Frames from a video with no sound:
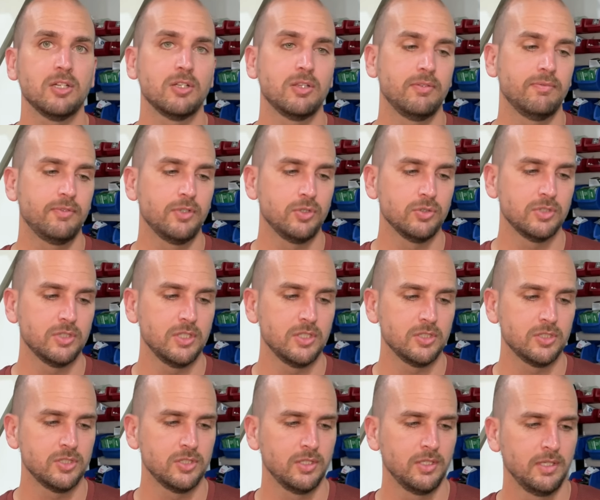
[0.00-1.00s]
on the
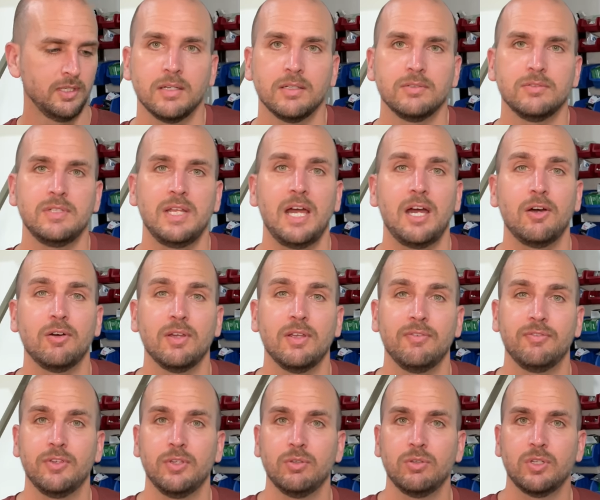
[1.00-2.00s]
voltage. Now,
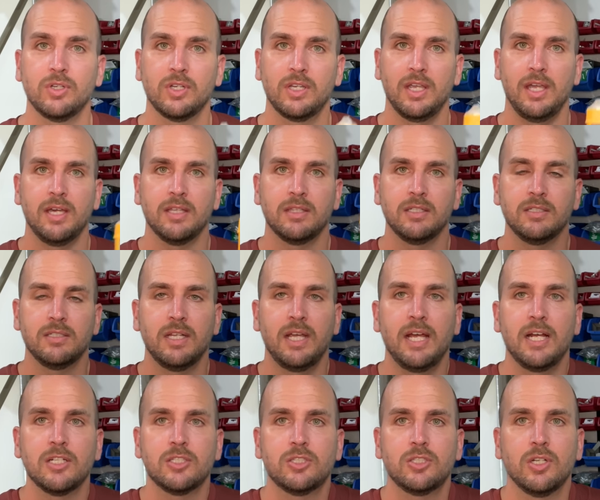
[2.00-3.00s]
if you look at the
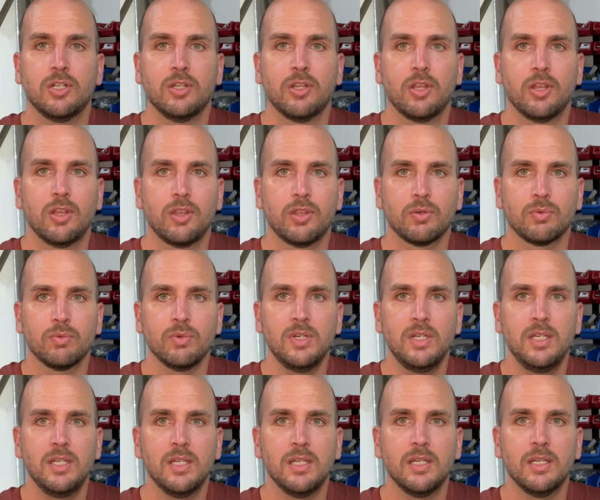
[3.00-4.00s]
dash
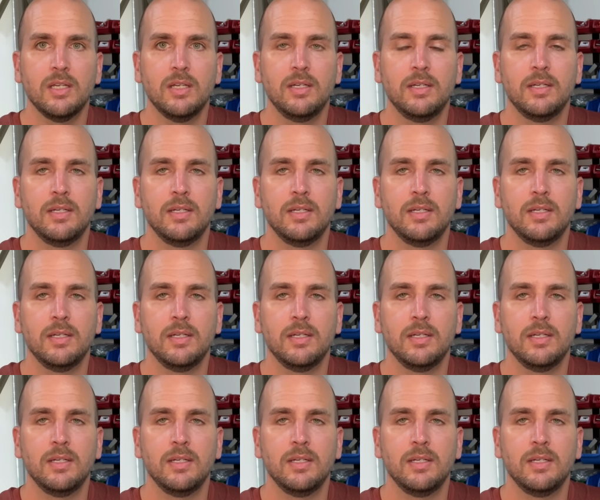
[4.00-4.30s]
three,